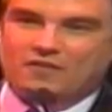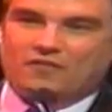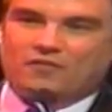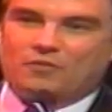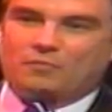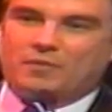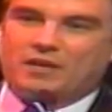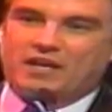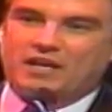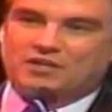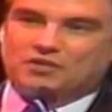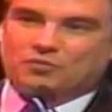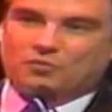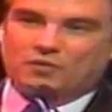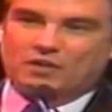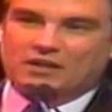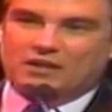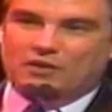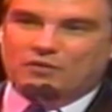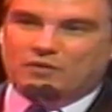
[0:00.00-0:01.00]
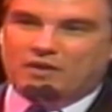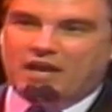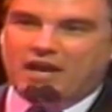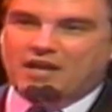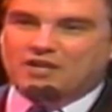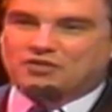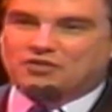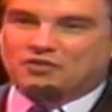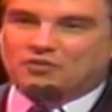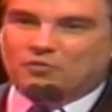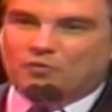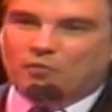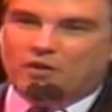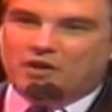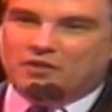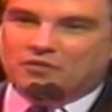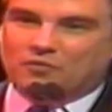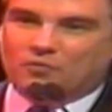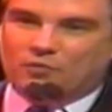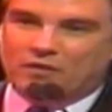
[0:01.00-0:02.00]
from each relocation
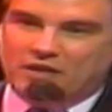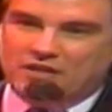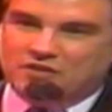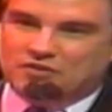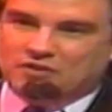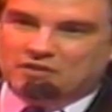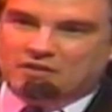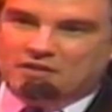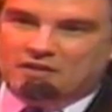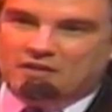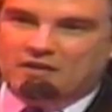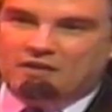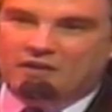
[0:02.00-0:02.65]
one region.